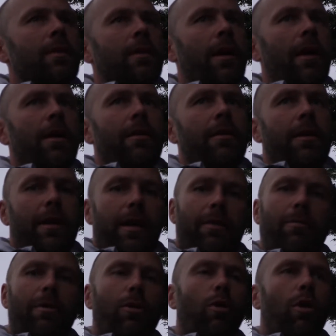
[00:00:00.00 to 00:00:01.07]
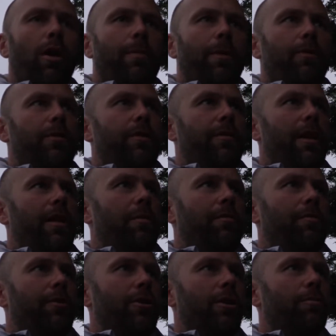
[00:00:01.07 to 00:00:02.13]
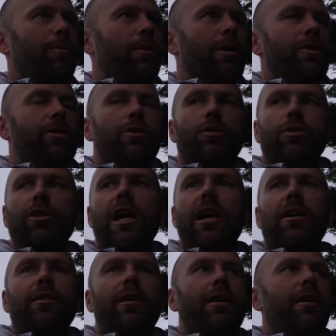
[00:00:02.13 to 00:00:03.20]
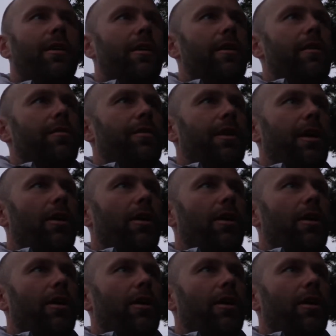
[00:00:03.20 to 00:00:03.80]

Yeah, again, we go on about development for young players. You know, Saturday, 3